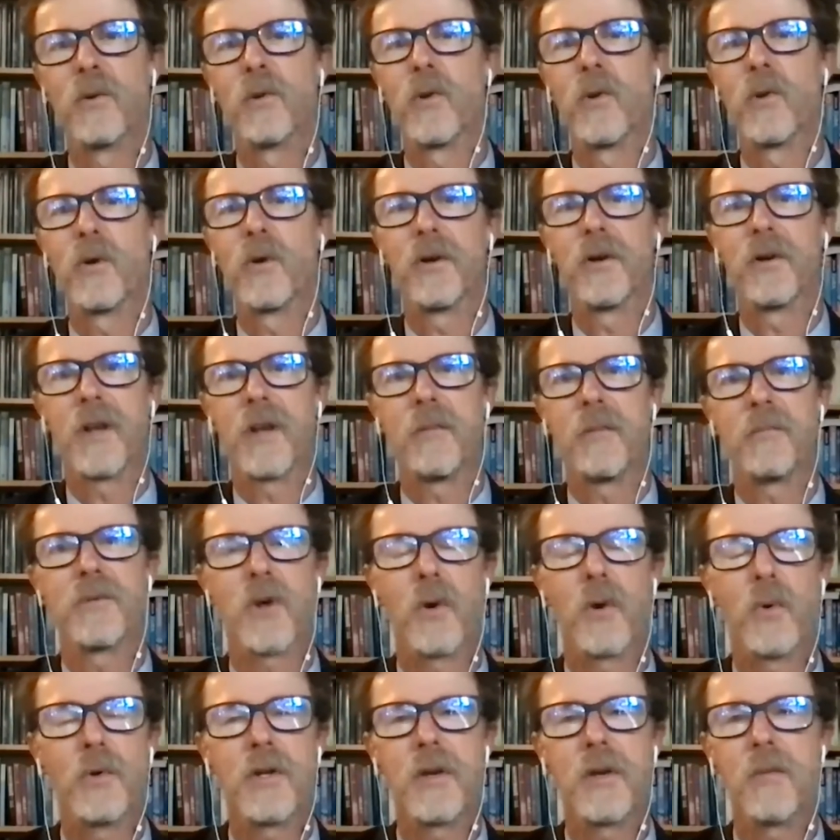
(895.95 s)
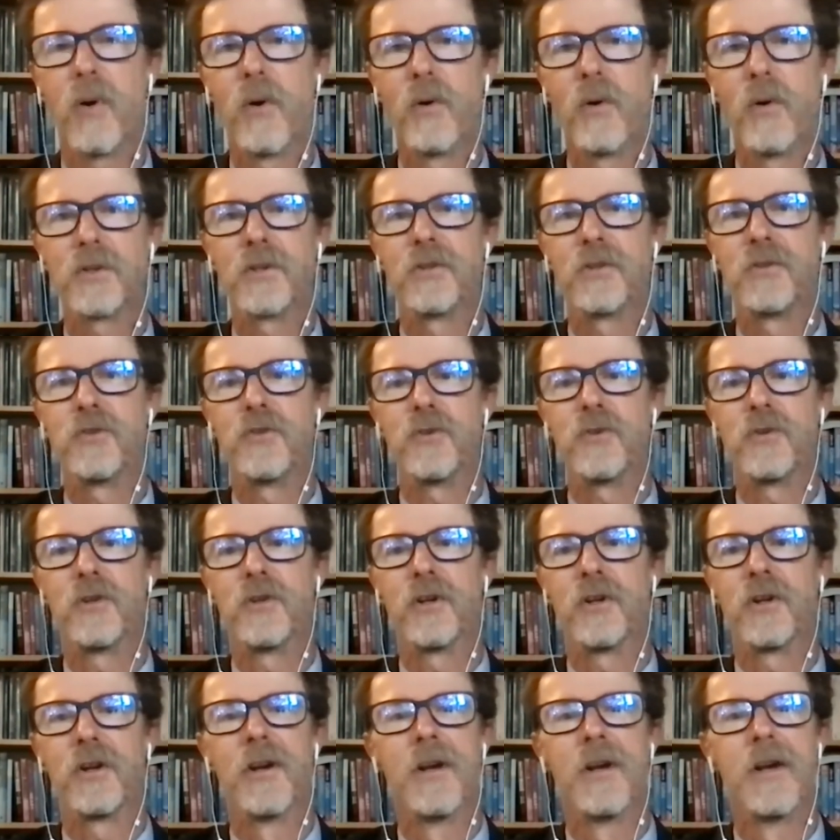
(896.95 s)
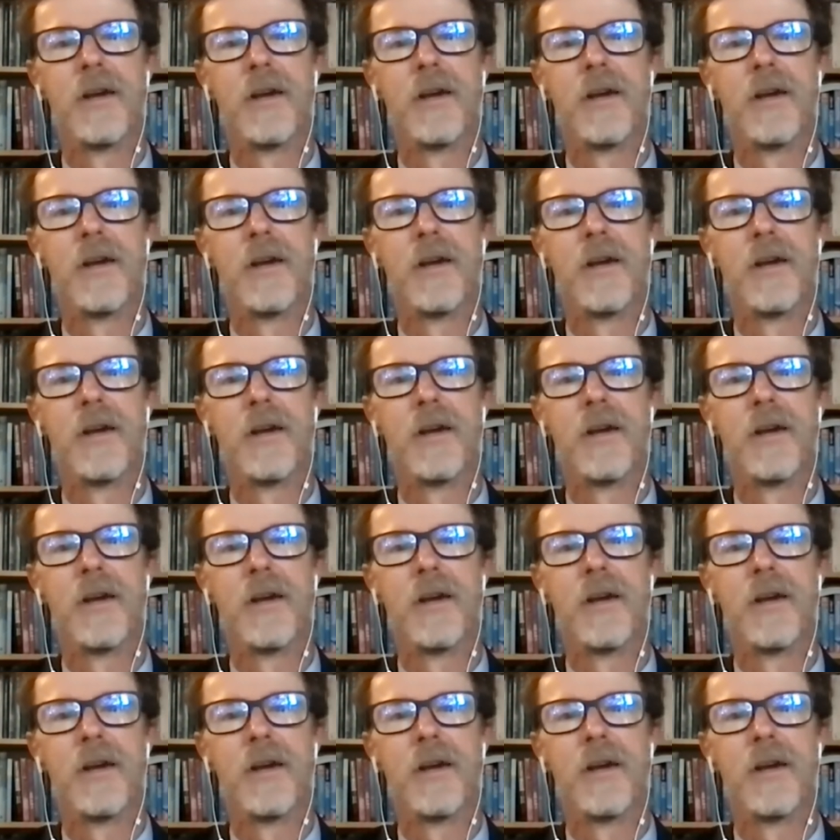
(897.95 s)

lawyer named Tony Aposa Jr.,